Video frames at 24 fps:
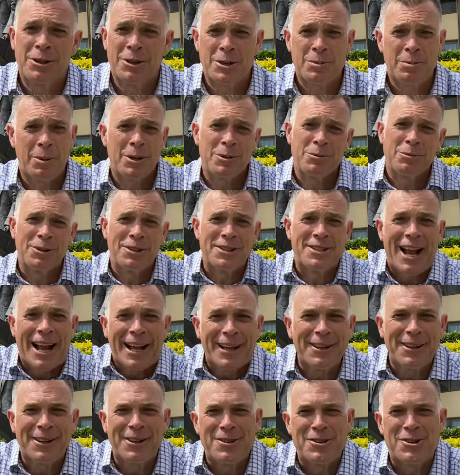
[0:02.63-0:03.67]
I suppose, well, it's
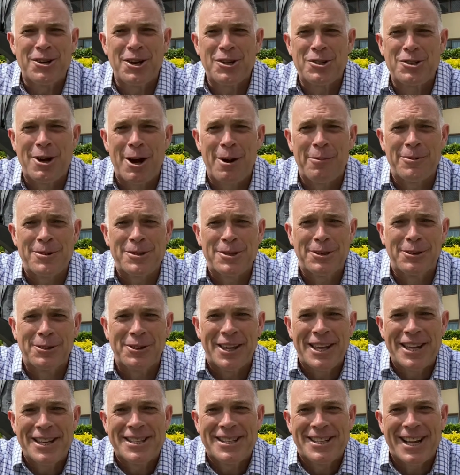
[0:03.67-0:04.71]
Anglican Church Grammar School
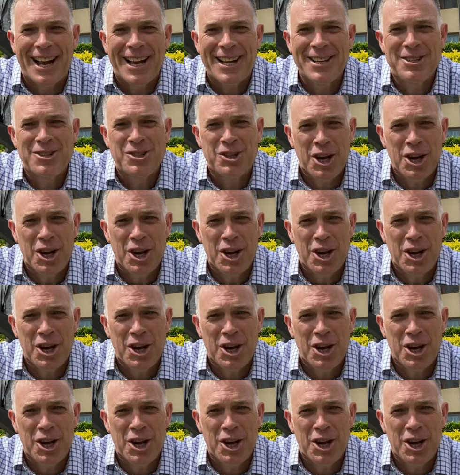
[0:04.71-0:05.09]
these days,